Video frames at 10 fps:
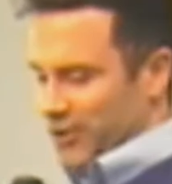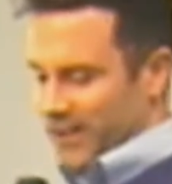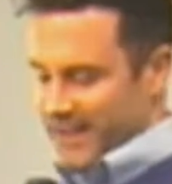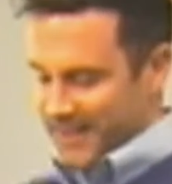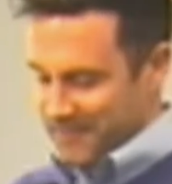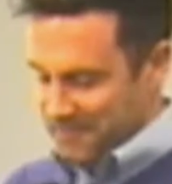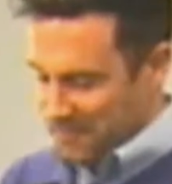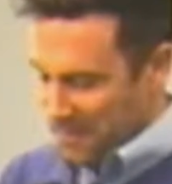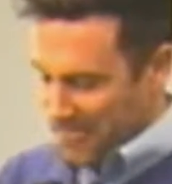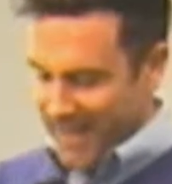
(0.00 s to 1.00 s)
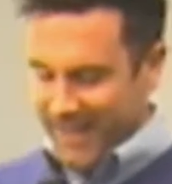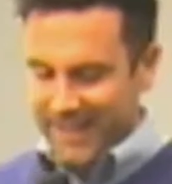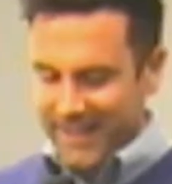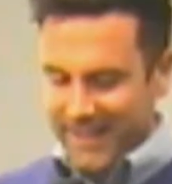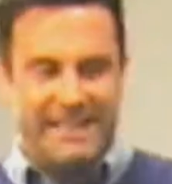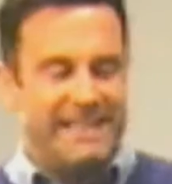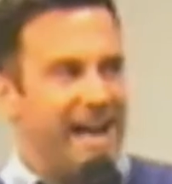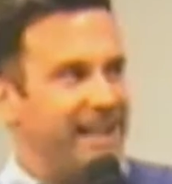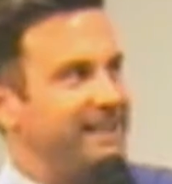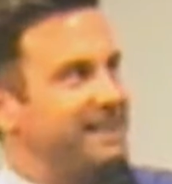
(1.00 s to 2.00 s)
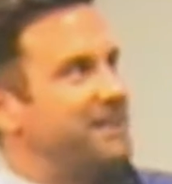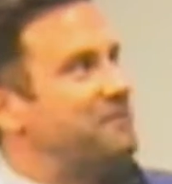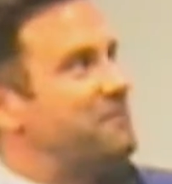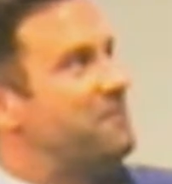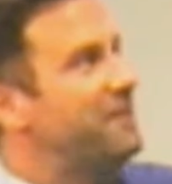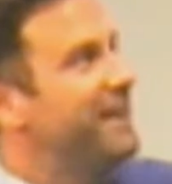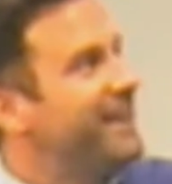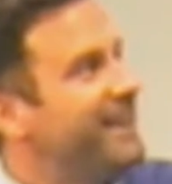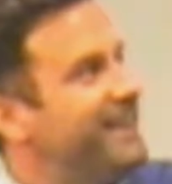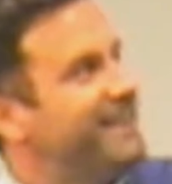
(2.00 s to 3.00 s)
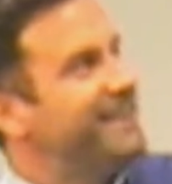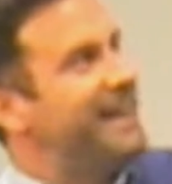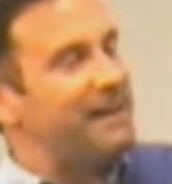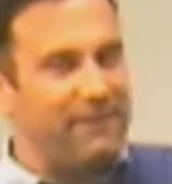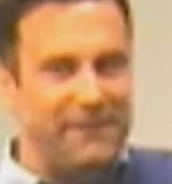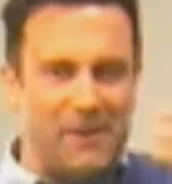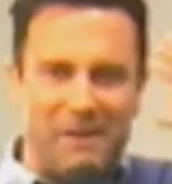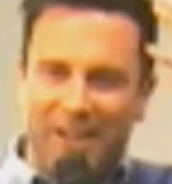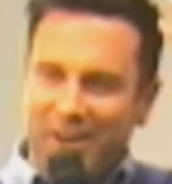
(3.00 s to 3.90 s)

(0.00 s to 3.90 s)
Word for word: taller and tanned and have flowing